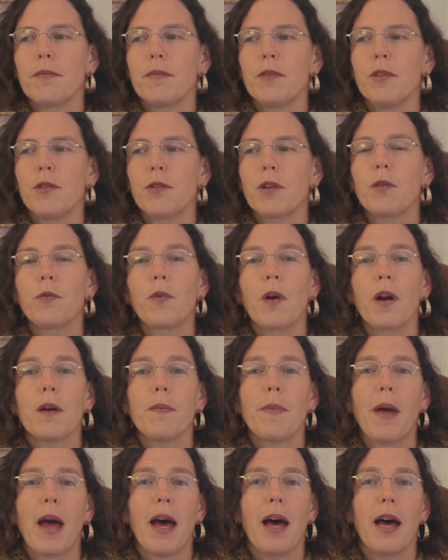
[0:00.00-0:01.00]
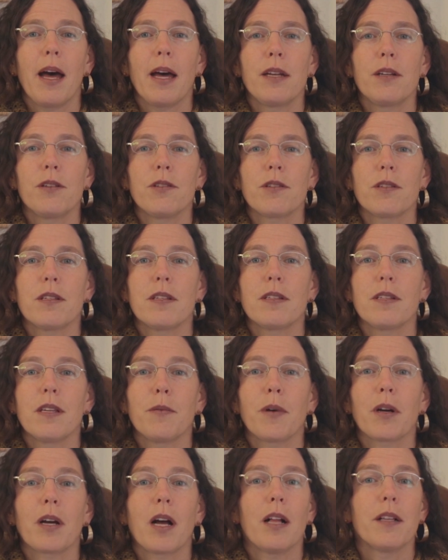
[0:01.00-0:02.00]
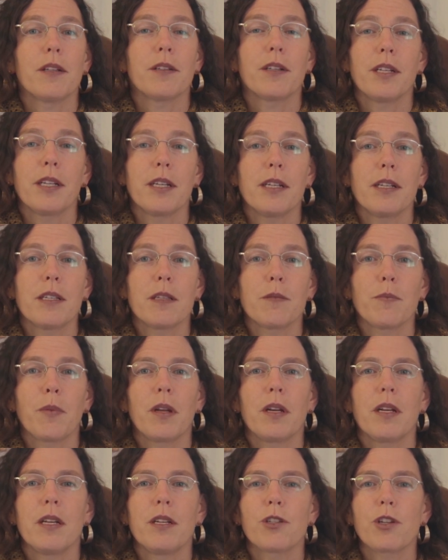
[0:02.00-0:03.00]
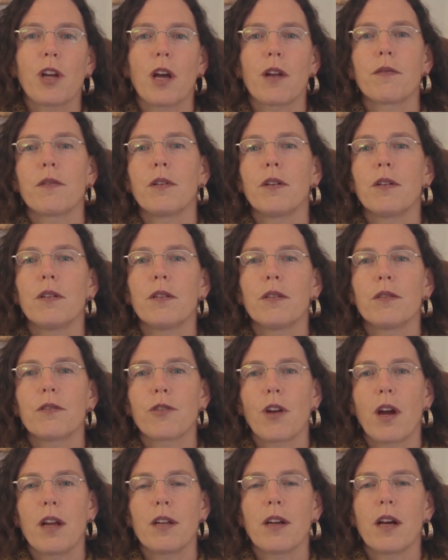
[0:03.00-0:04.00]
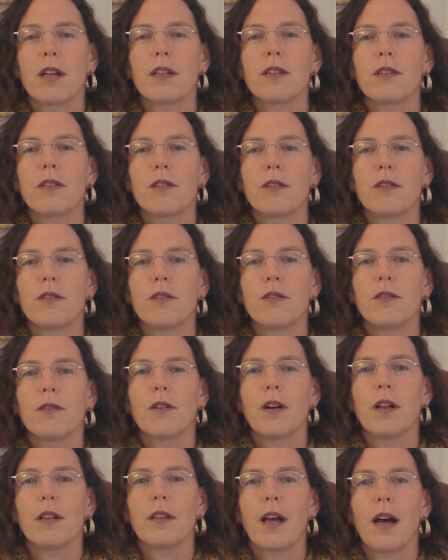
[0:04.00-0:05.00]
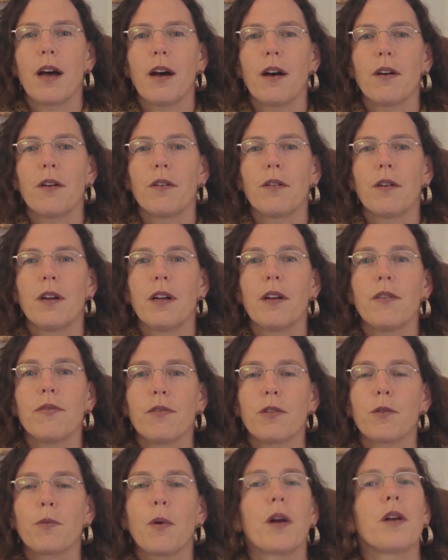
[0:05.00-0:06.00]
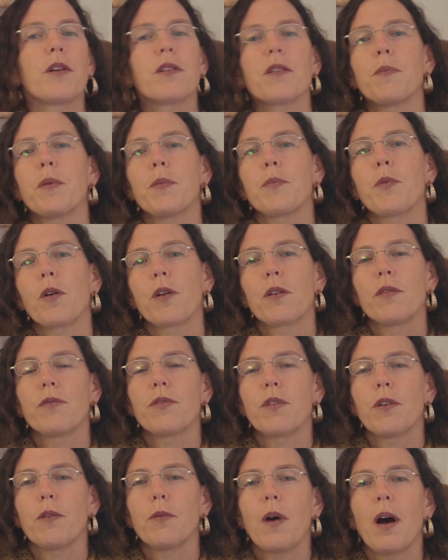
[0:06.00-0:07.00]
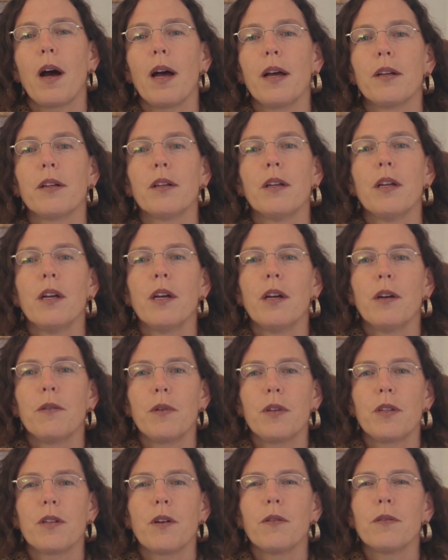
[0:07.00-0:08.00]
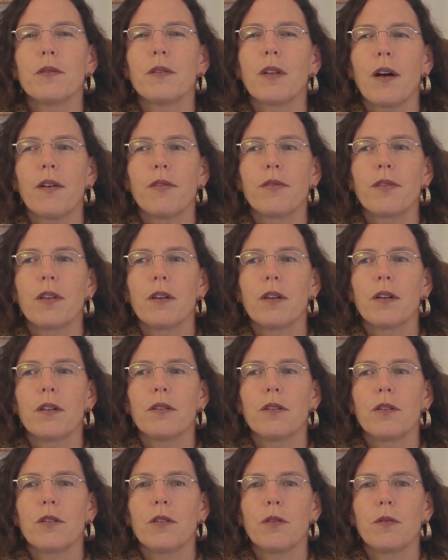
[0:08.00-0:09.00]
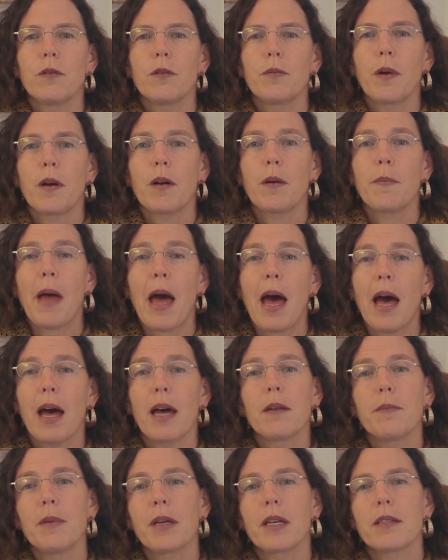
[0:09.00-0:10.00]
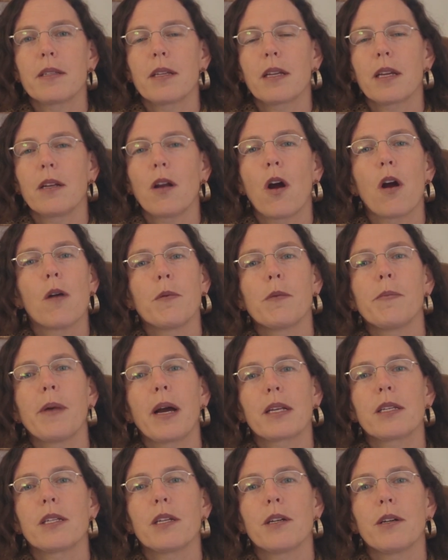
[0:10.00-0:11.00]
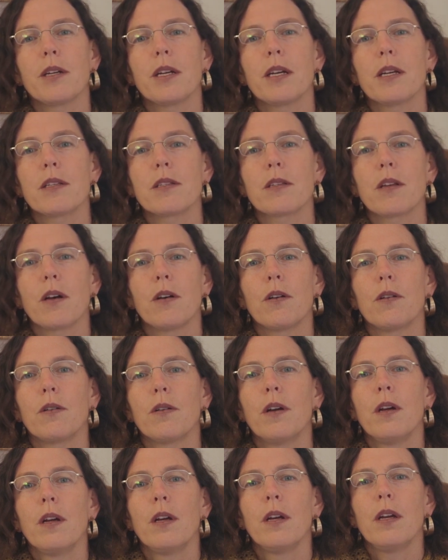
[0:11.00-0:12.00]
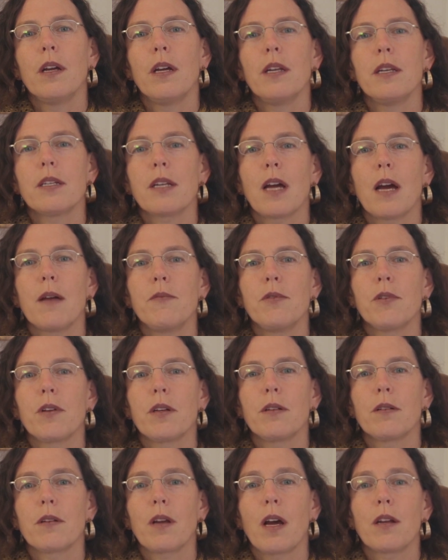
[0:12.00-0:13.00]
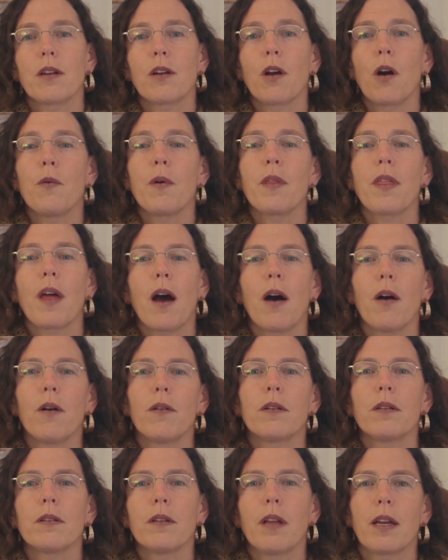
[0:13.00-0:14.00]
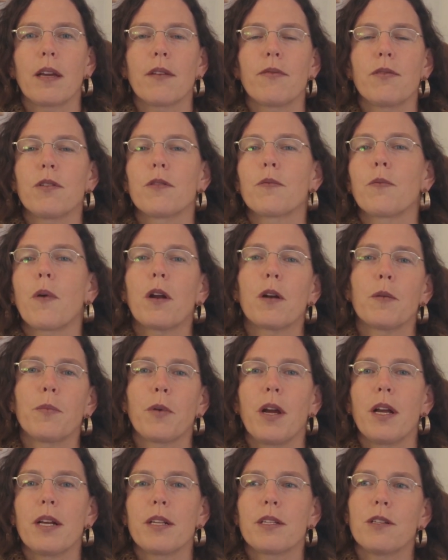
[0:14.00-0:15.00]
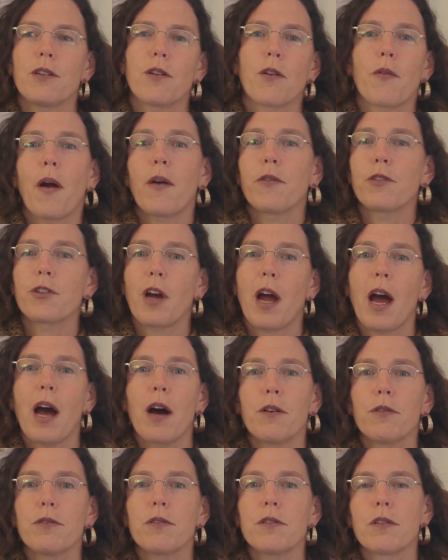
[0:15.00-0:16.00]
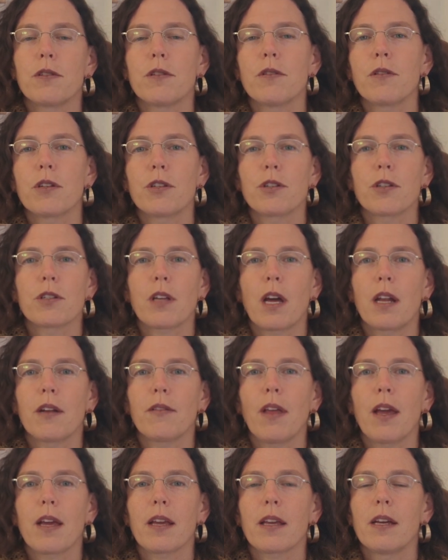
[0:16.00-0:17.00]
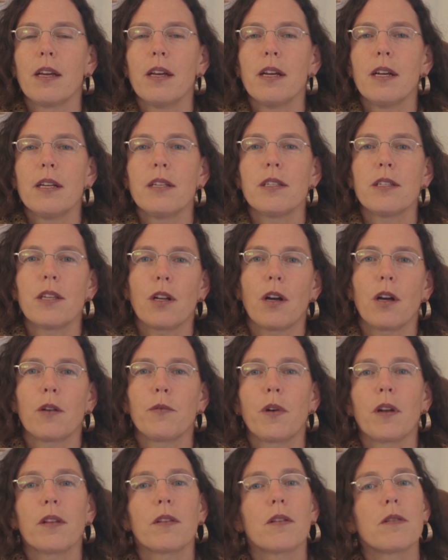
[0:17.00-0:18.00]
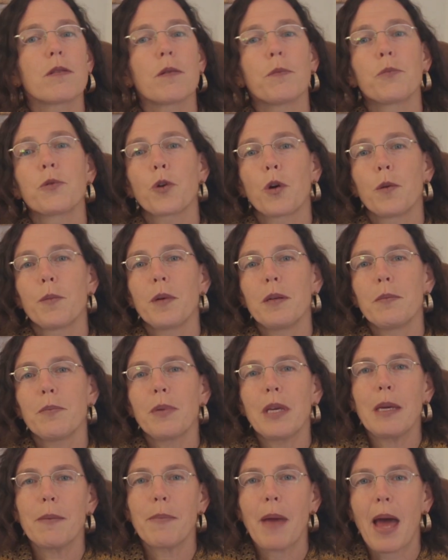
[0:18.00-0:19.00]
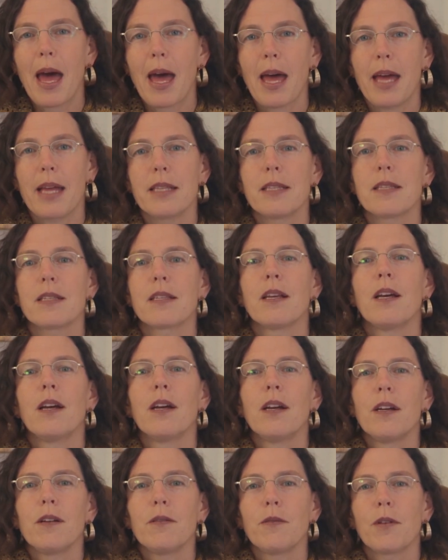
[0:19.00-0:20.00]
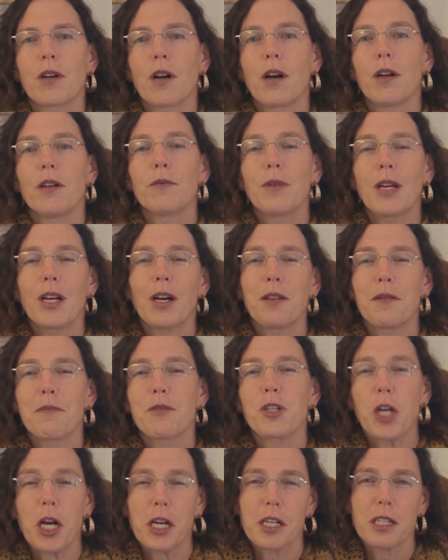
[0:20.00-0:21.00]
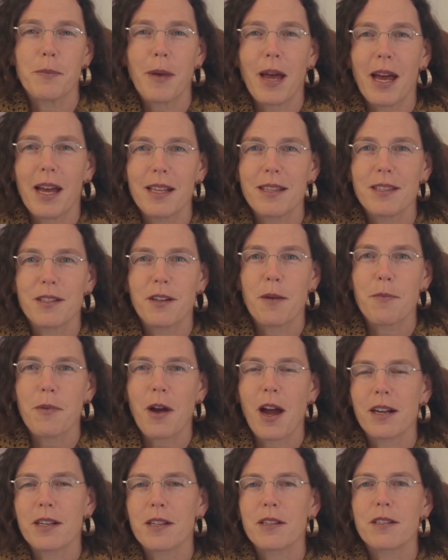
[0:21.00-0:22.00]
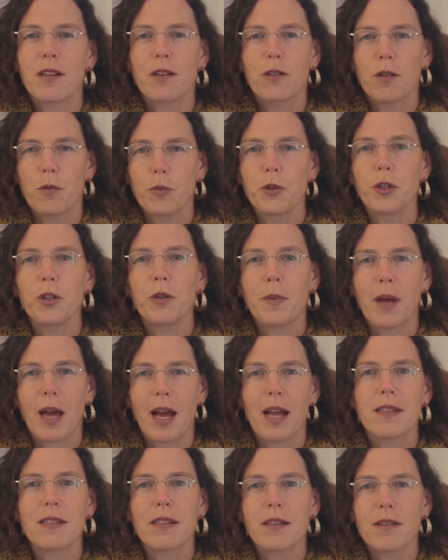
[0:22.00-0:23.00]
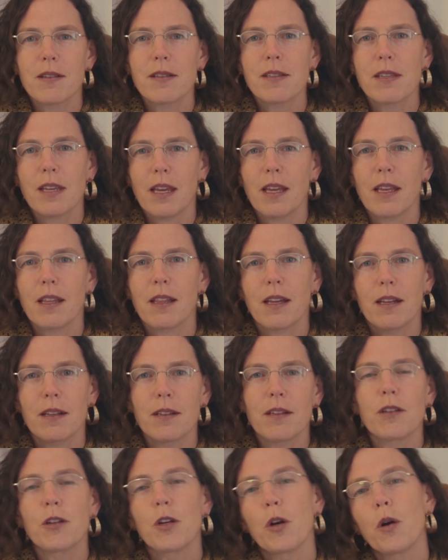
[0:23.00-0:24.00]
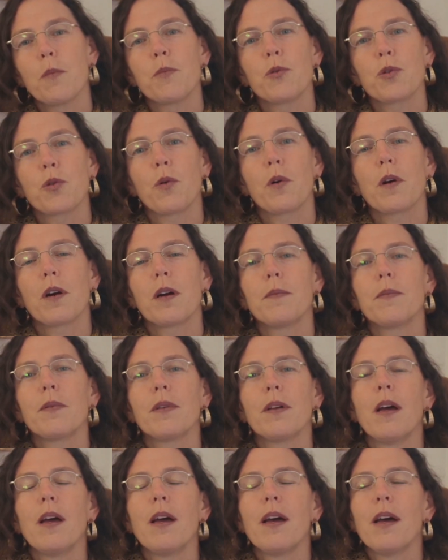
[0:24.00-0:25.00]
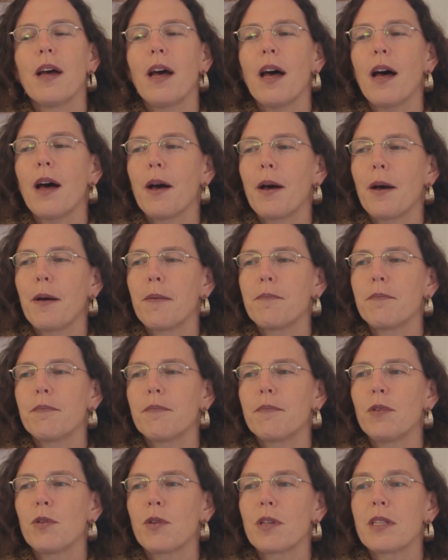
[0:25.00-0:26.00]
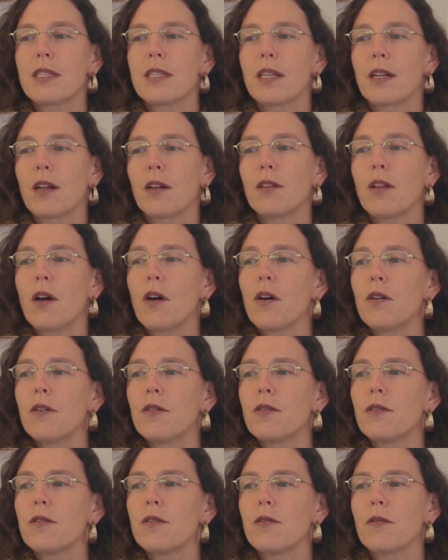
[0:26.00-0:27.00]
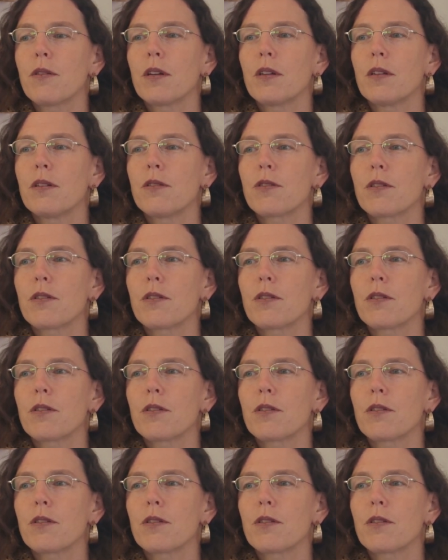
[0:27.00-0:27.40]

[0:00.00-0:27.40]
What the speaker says: You can wear a pad just to see what color it is, but in general, try not to allow, if your waters have been broken for a while, we don't love you would wear a pad because it can harbor bacteria. So anytime you can kind of go without, like if your water breaks and you're around your house and you can just kind of like sit on one of those absorbent pee pads, we call them Chuck's pads in our practice. They're the blue pads that you see that, absorb. You can sit on those. You can